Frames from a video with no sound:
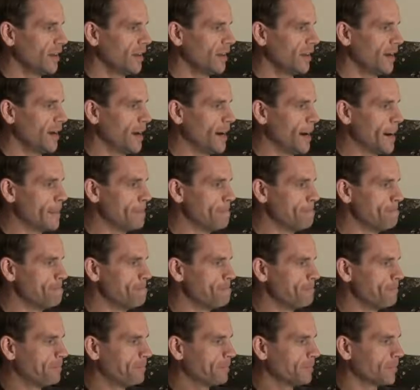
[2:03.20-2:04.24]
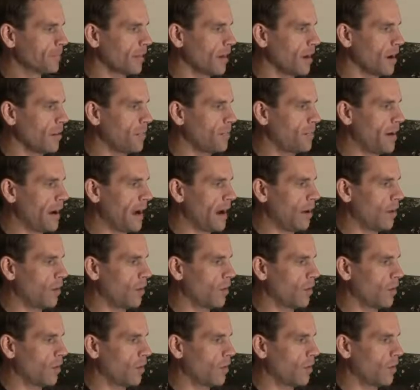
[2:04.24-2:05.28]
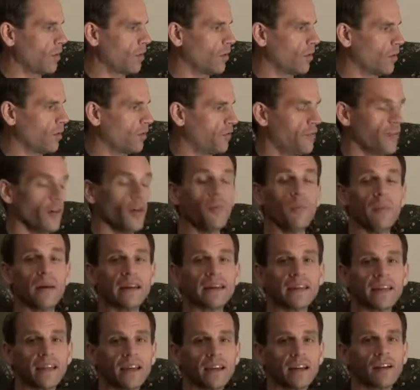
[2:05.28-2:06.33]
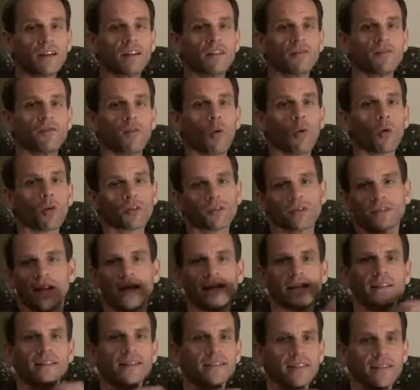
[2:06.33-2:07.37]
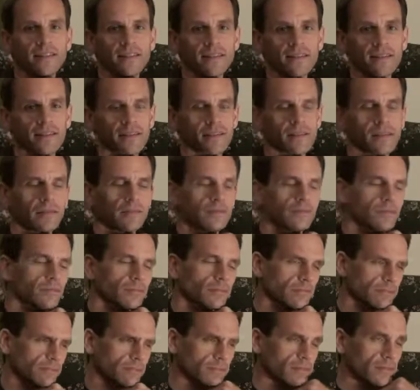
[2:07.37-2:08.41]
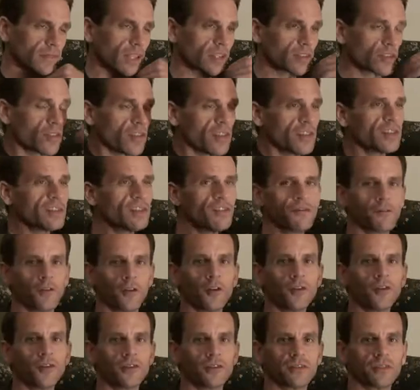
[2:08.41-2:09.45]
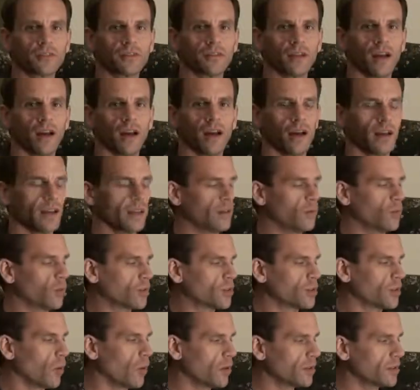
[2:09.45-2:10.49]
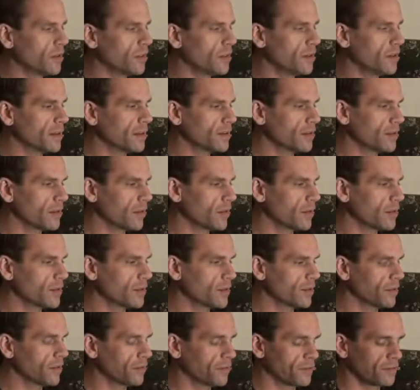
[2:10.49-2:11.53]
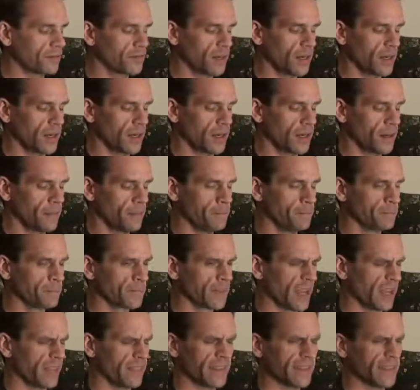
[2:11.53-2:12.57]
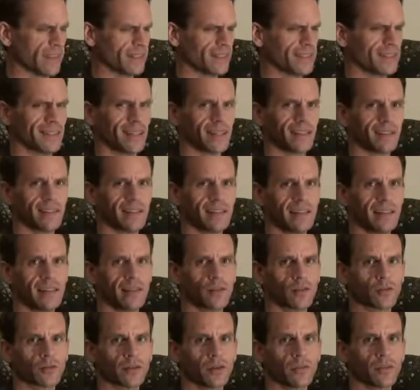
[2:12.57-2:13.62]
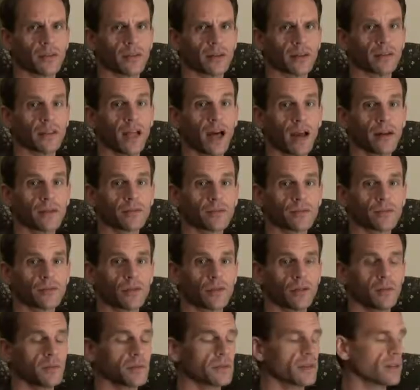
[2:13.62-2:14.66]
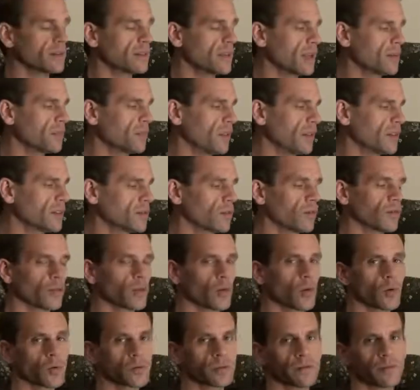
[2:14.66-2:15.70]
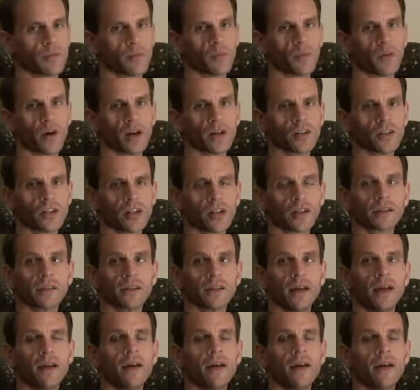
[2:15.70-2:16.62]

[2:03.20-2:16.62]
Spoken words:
about filmmaking for scientists. So this is the first in what's going to be a series of, I think it's 16 or something live streams that take place over the course of the project.